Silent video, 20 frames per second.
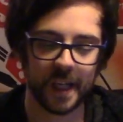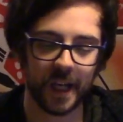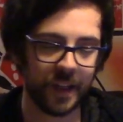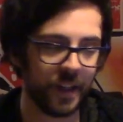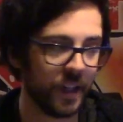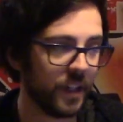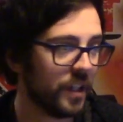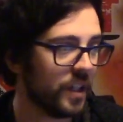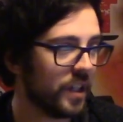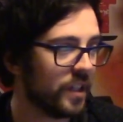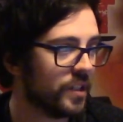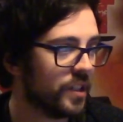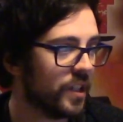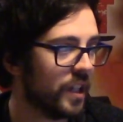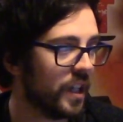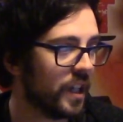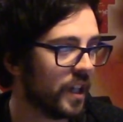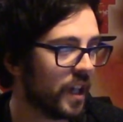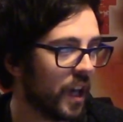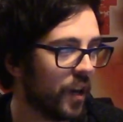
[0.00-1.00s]
and then you can
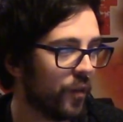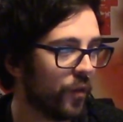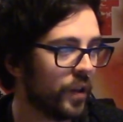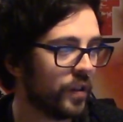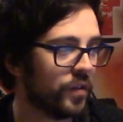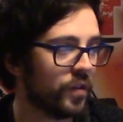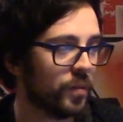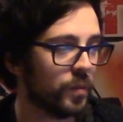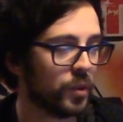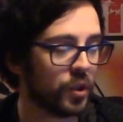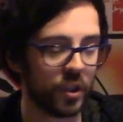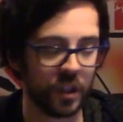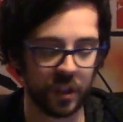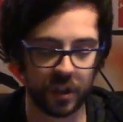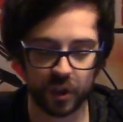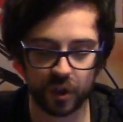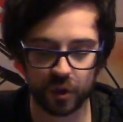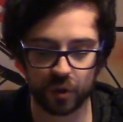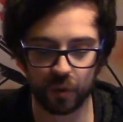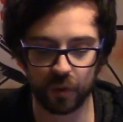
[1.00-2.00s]
take Rage of the
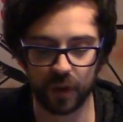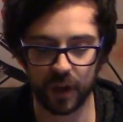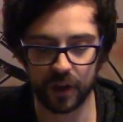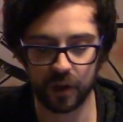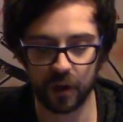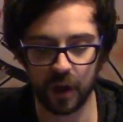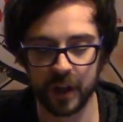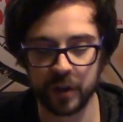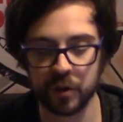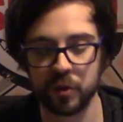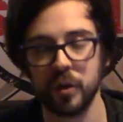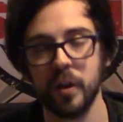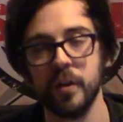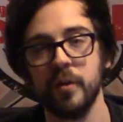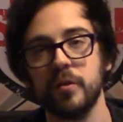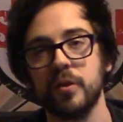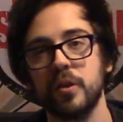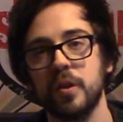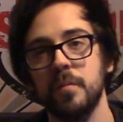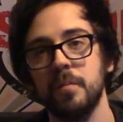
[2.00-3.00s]
Machines so that your
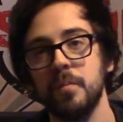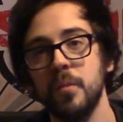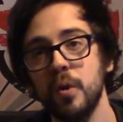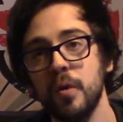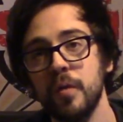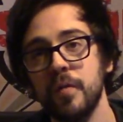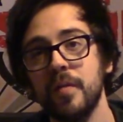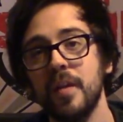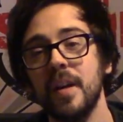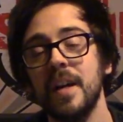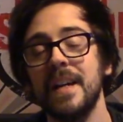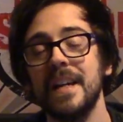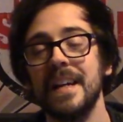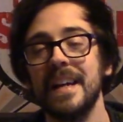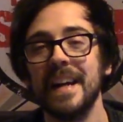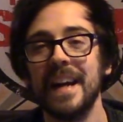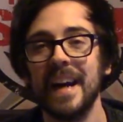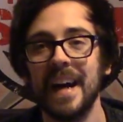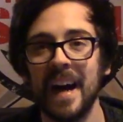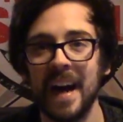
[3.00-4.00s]
Ironstriders can move
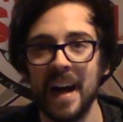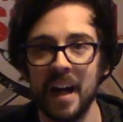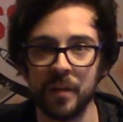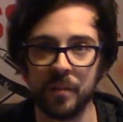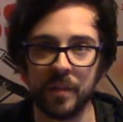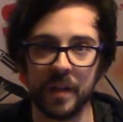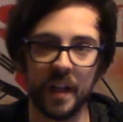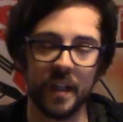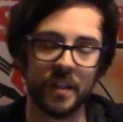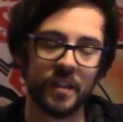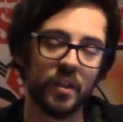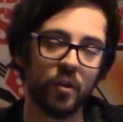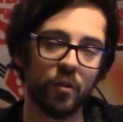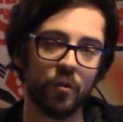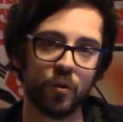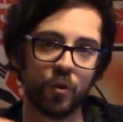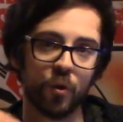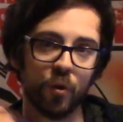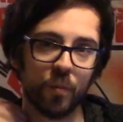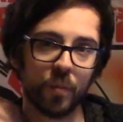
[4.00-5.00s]
and be hitting
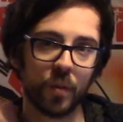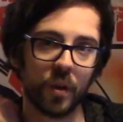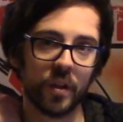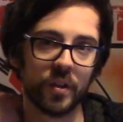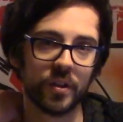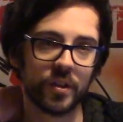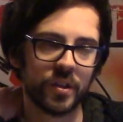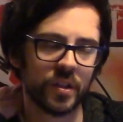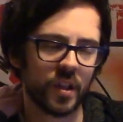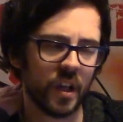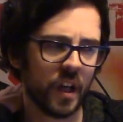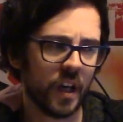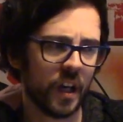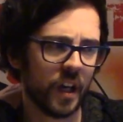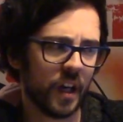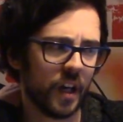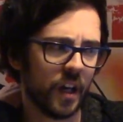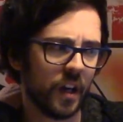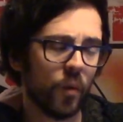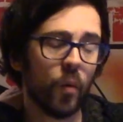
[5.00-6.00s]
on
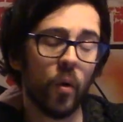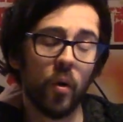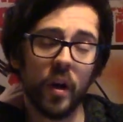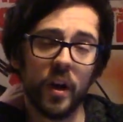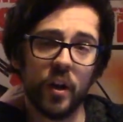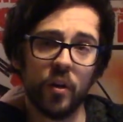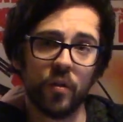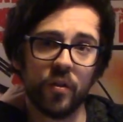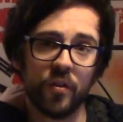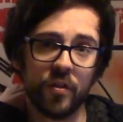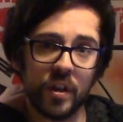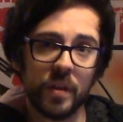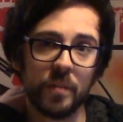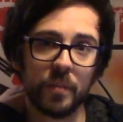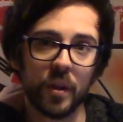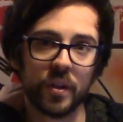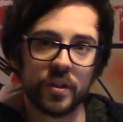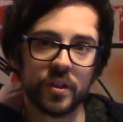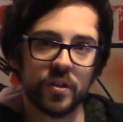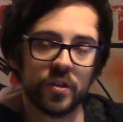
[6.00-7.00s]
2+, well, hitting on
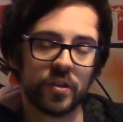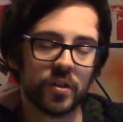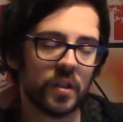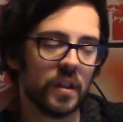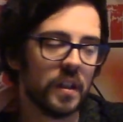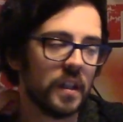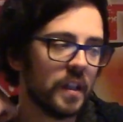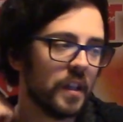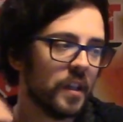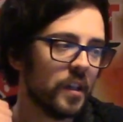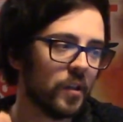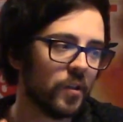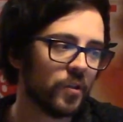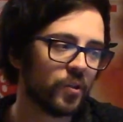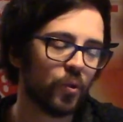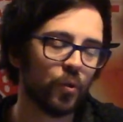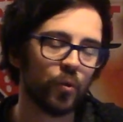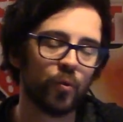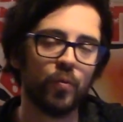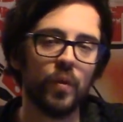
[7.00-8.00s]
3+.
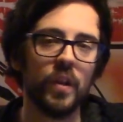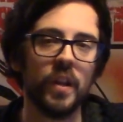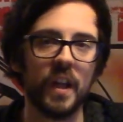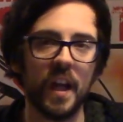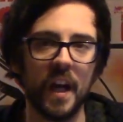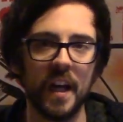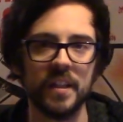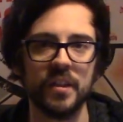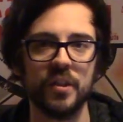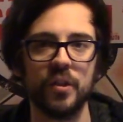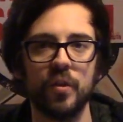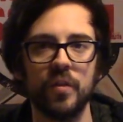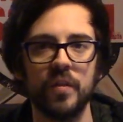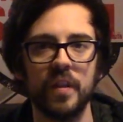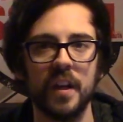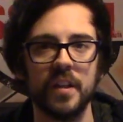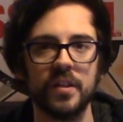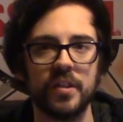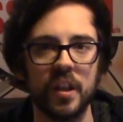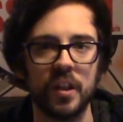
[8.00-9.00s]
So it's really handy on
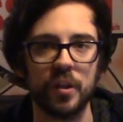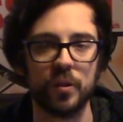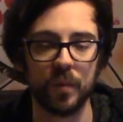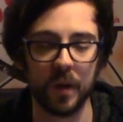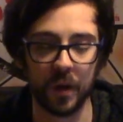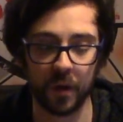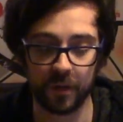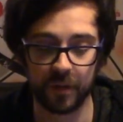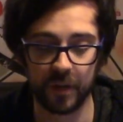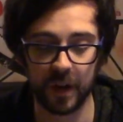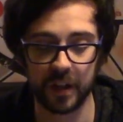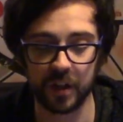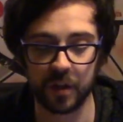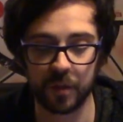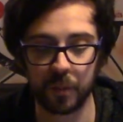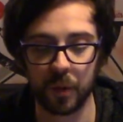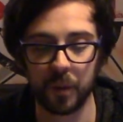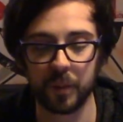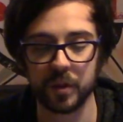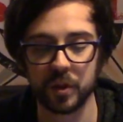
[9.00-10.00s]
that side as well. In fact, you
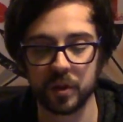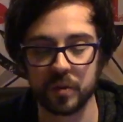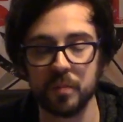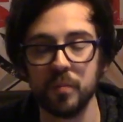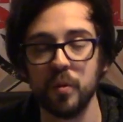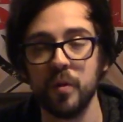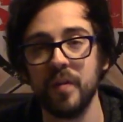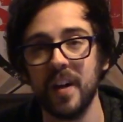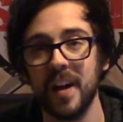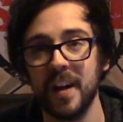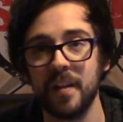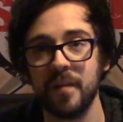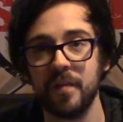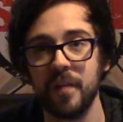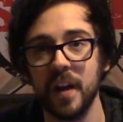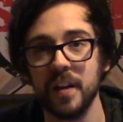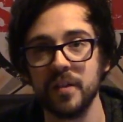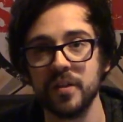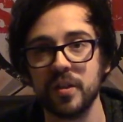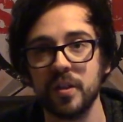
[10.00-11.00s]
could probably just move and
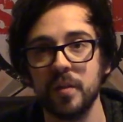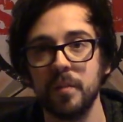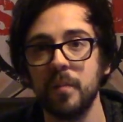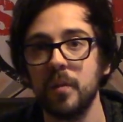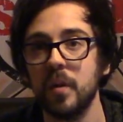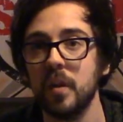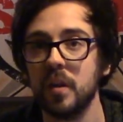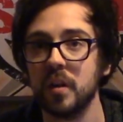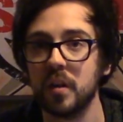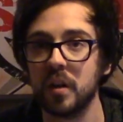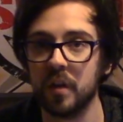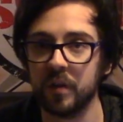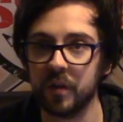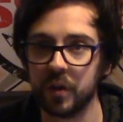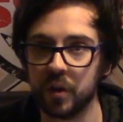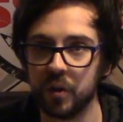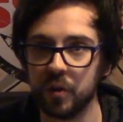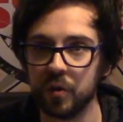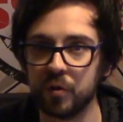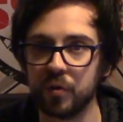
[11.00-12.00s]
advance them, cover
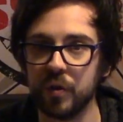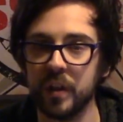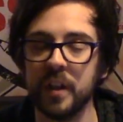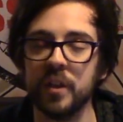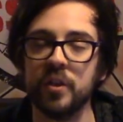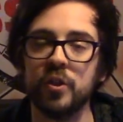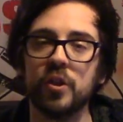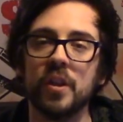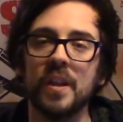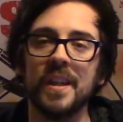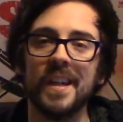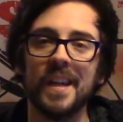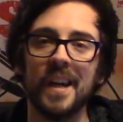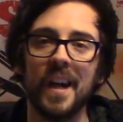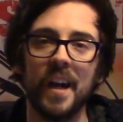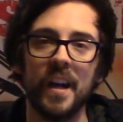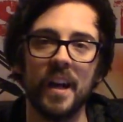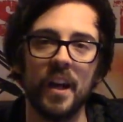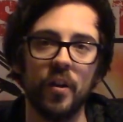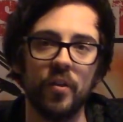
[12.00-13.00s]
huge range,
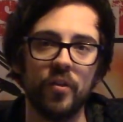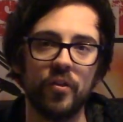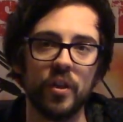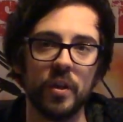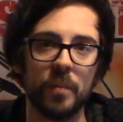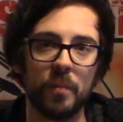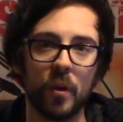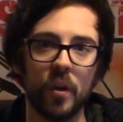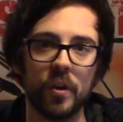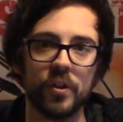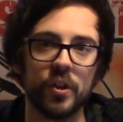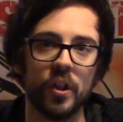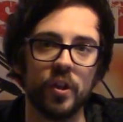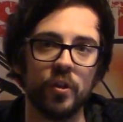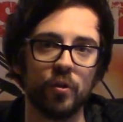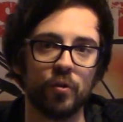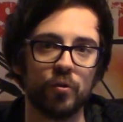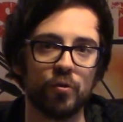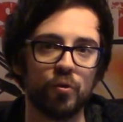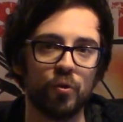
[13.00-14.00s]
and hit on 3+, and
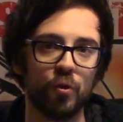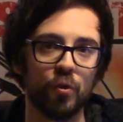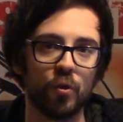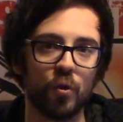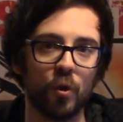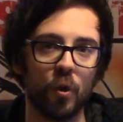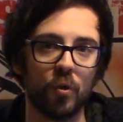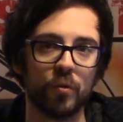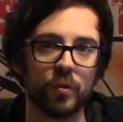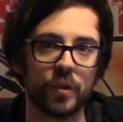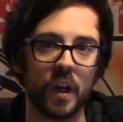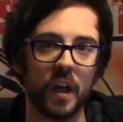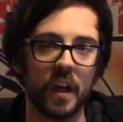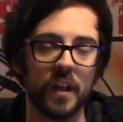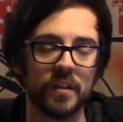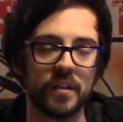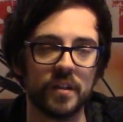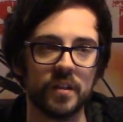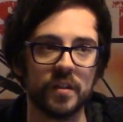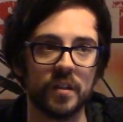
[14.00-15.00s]
your Dune Crawlers
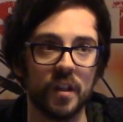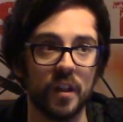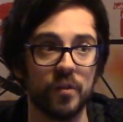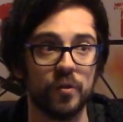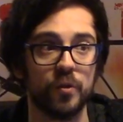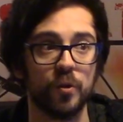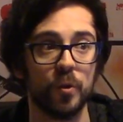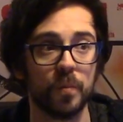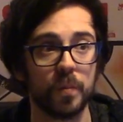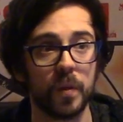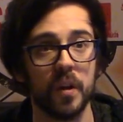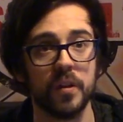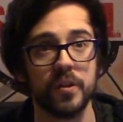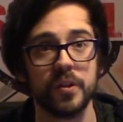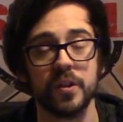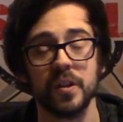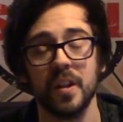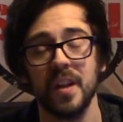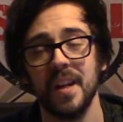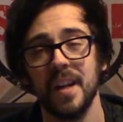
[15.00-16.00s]
get to
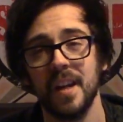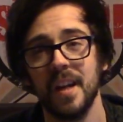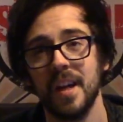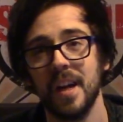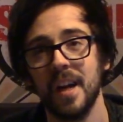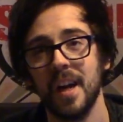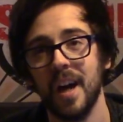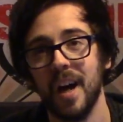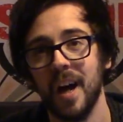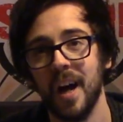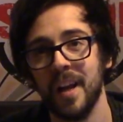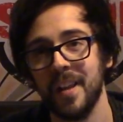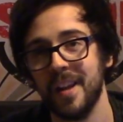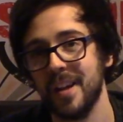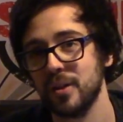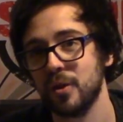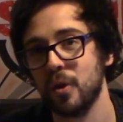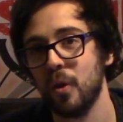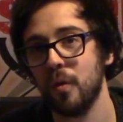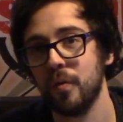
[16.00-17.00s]
2+. And
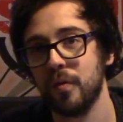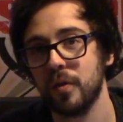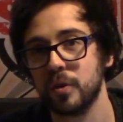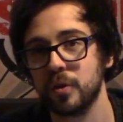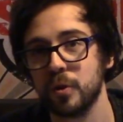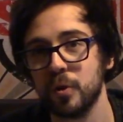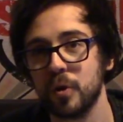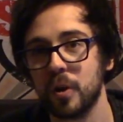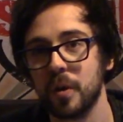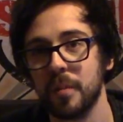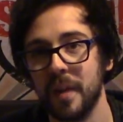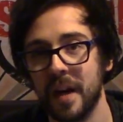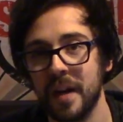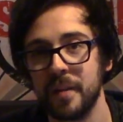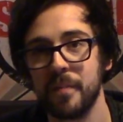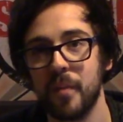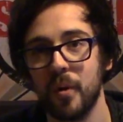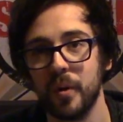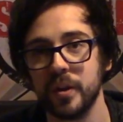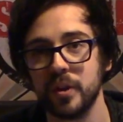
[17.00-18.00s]
that's all for 2
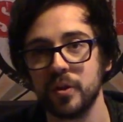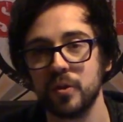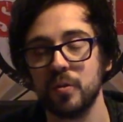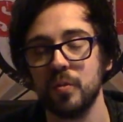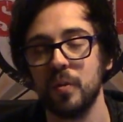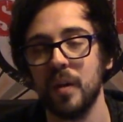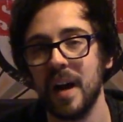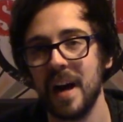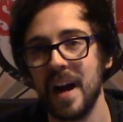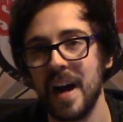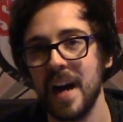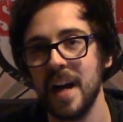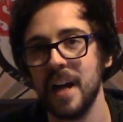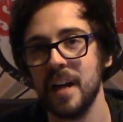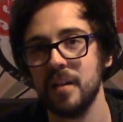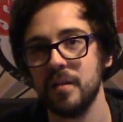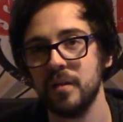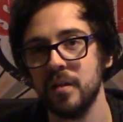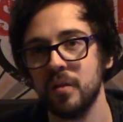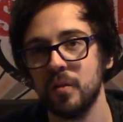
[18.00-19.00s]
command points. So a
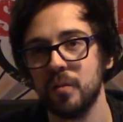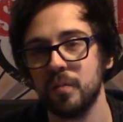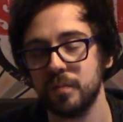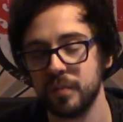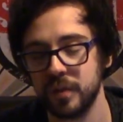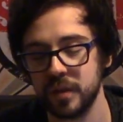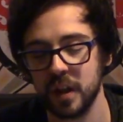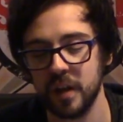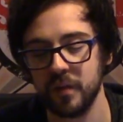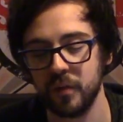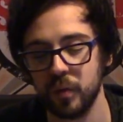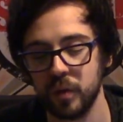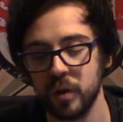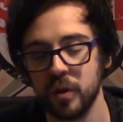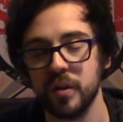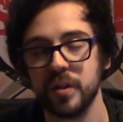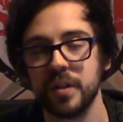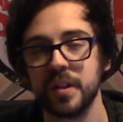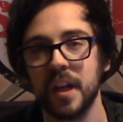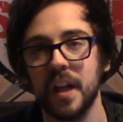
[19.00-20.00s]
high, you know, several
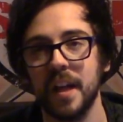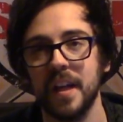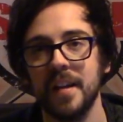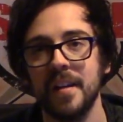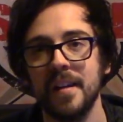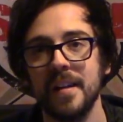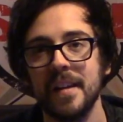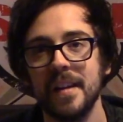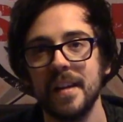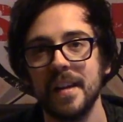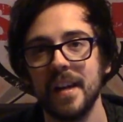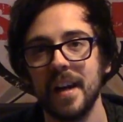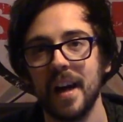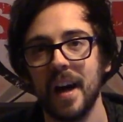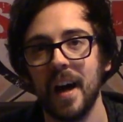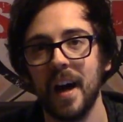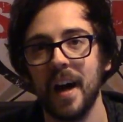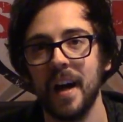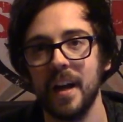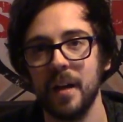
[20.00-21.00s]
units getting
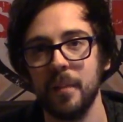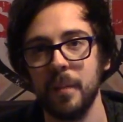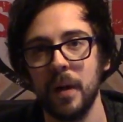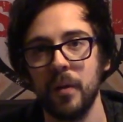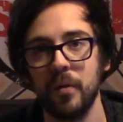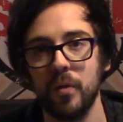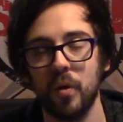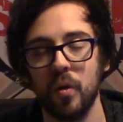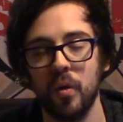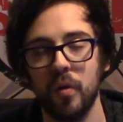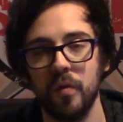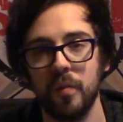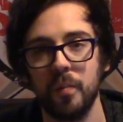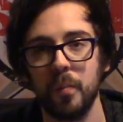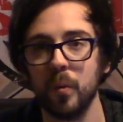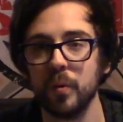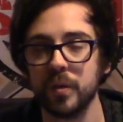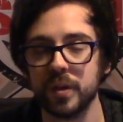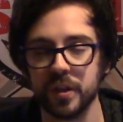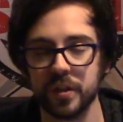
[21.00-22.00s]
high amount of
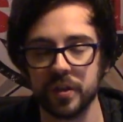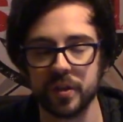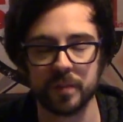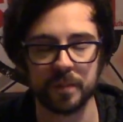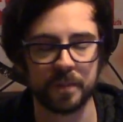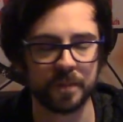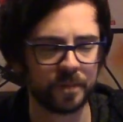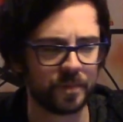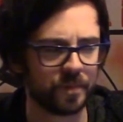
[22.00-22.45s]
bonuses.